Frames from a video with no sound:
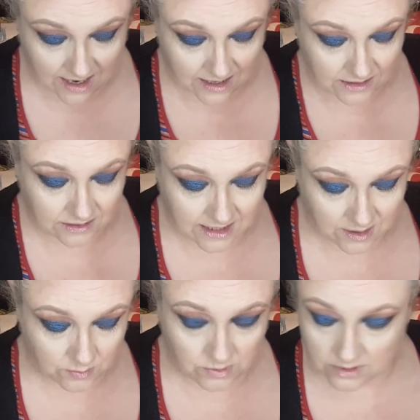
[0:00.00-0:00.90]
I
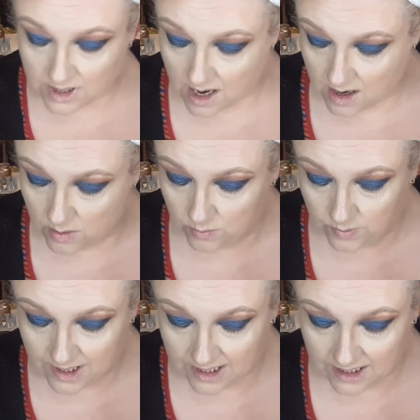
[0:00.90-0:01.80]
think we'll go
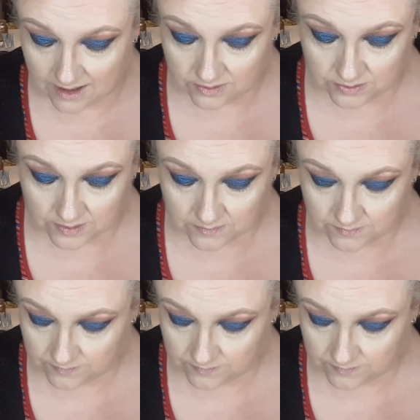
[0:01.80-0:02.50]
with...